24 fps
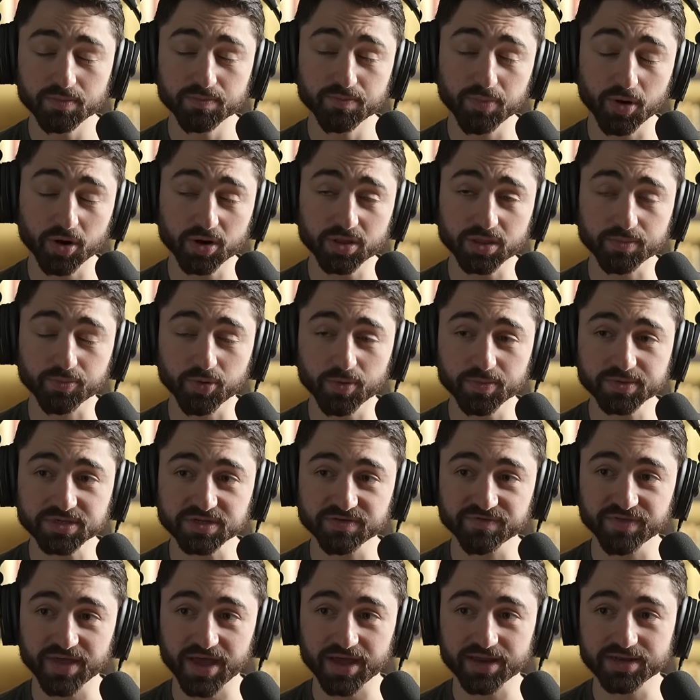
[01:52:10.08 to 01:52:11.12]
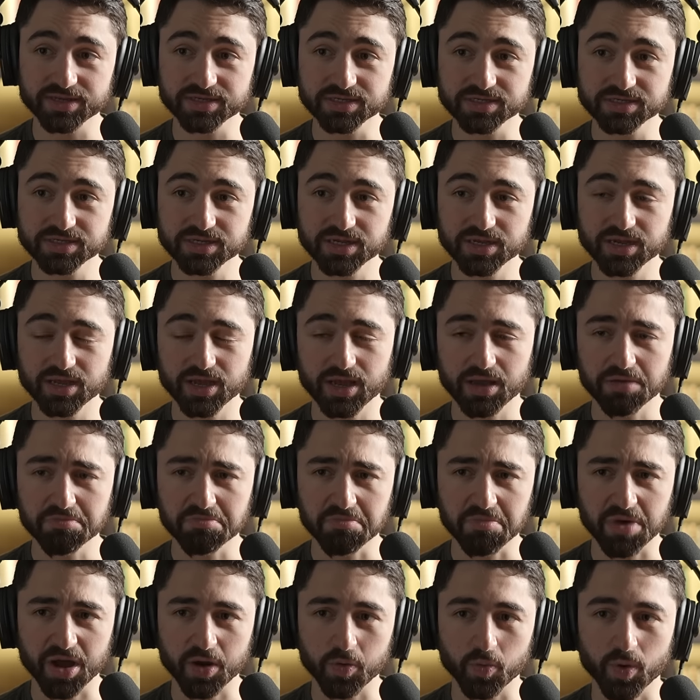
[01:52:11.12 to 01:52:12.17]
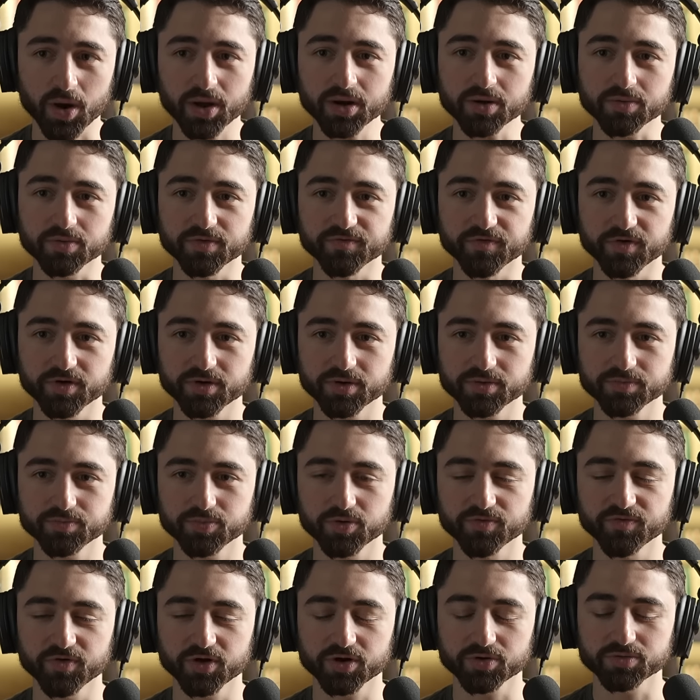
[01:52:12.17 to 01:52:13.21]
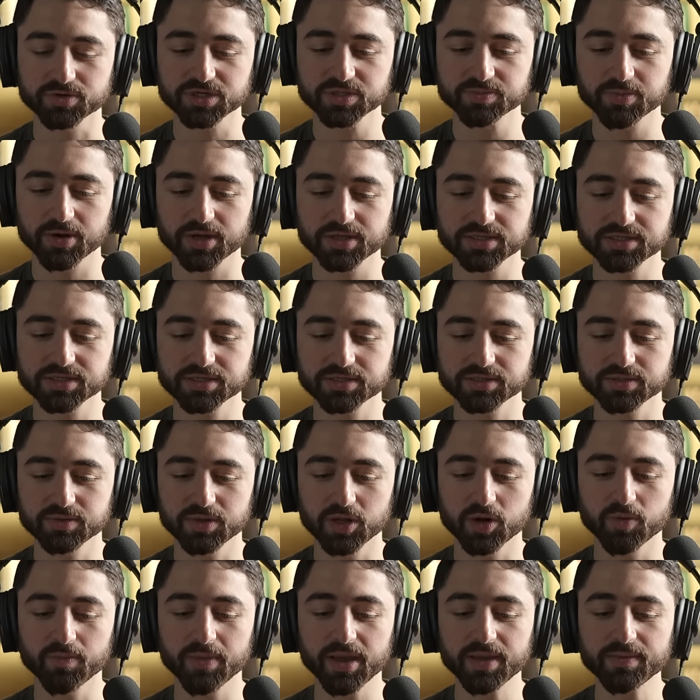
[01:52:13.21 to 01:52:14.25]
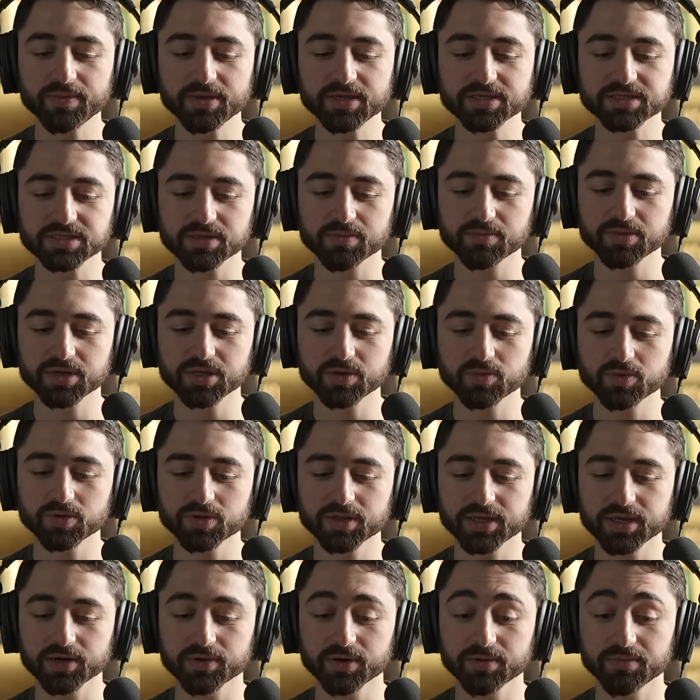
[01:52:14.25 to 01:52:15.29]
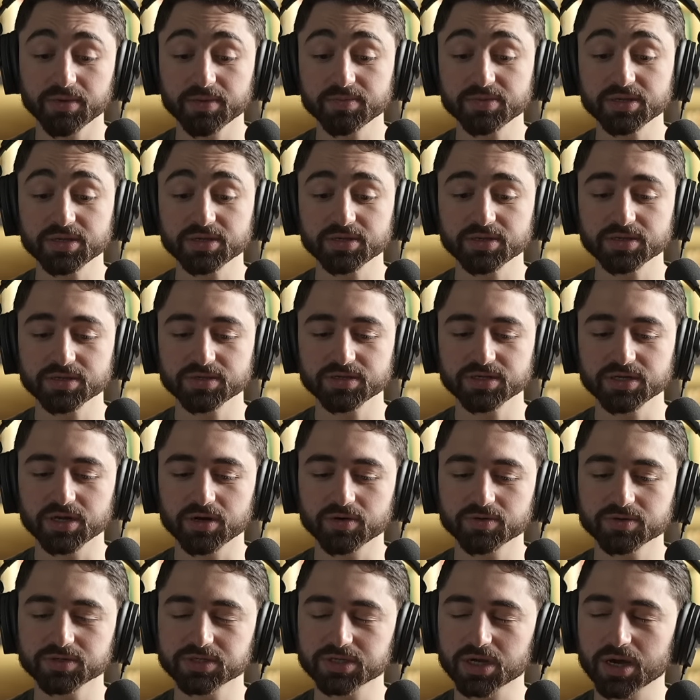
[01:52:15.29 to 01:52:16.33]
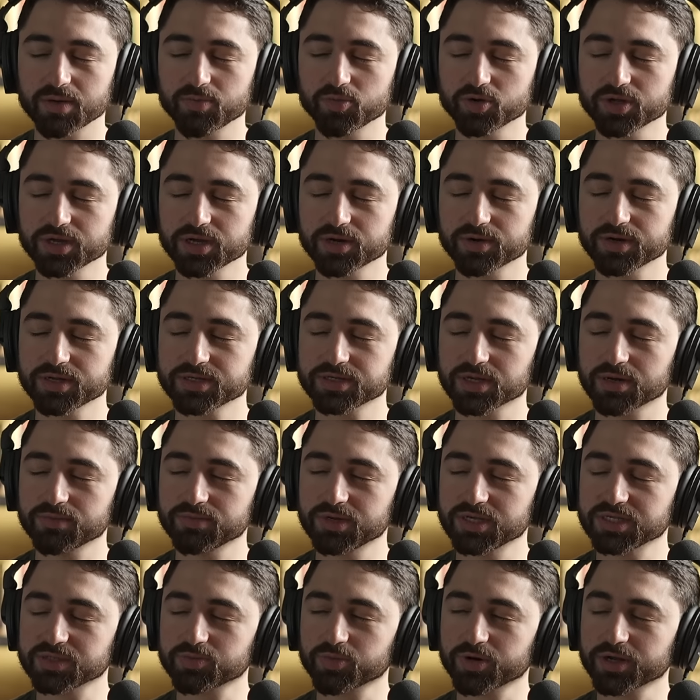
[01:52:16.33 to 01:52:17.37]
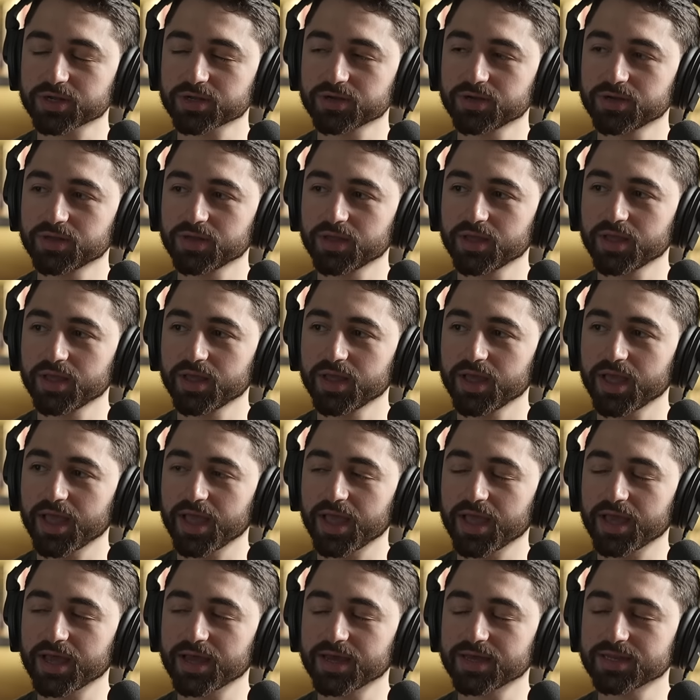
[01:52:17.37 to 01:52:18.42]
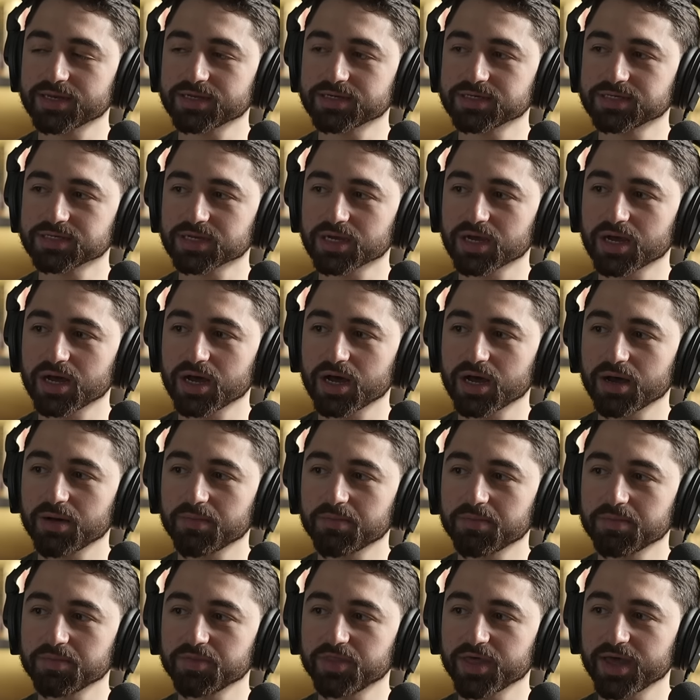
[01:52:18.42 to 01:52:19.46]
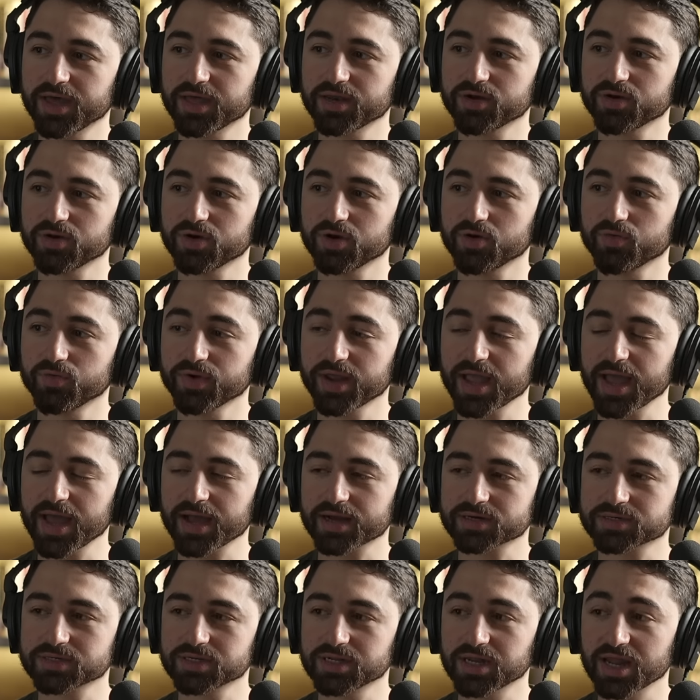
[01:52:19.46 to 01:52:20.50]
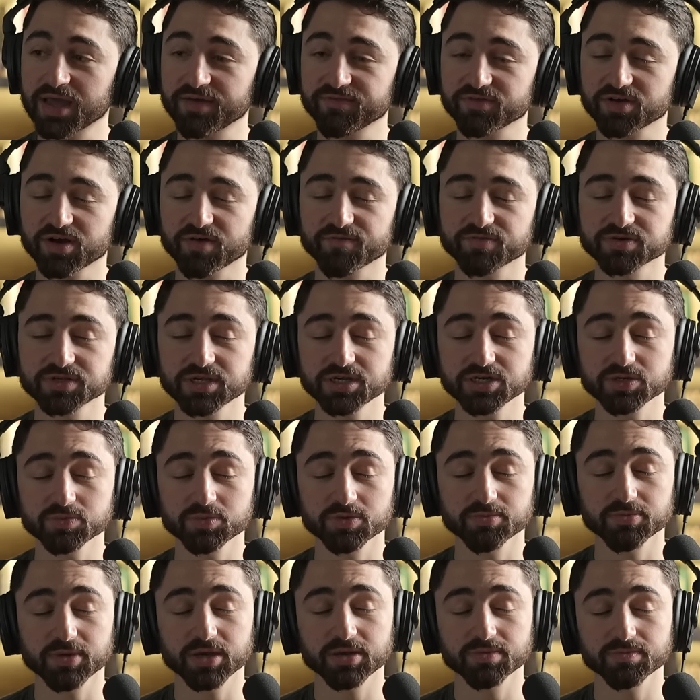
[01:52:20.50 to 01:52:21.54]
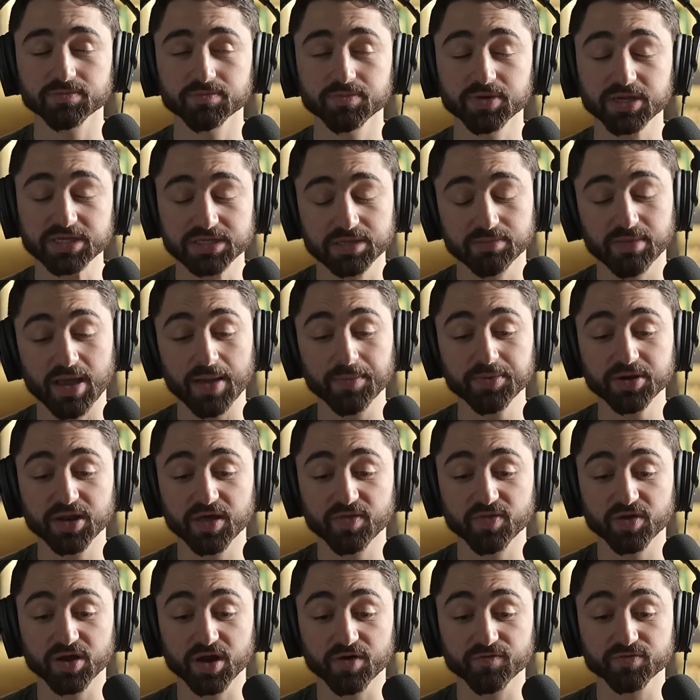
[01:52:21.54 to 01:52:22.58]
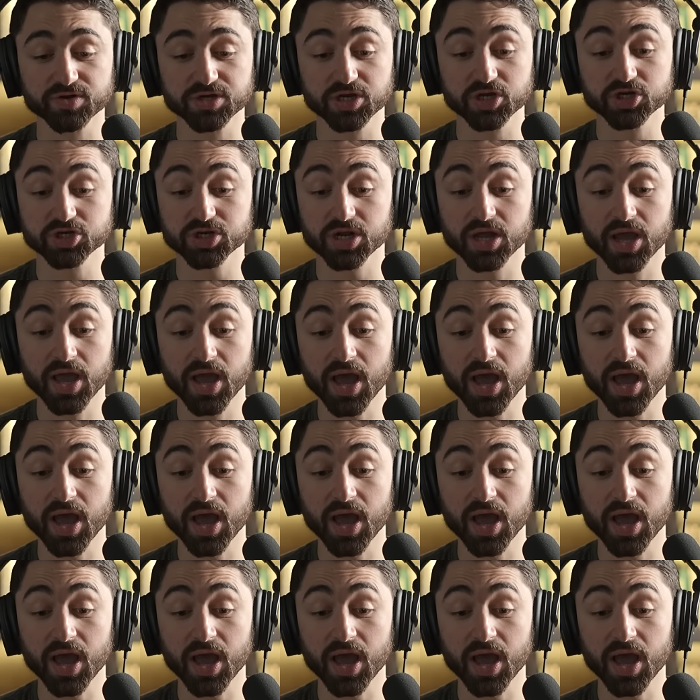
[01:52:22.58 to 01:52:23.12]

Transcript: part of the purpose of that is I want to provoke a response. You know, maybe somebody will hear it, maybe, you know, Tom will hear it, Tom Dayspring, and um, then react and have a conversation with me because I'm happy to have that conversation.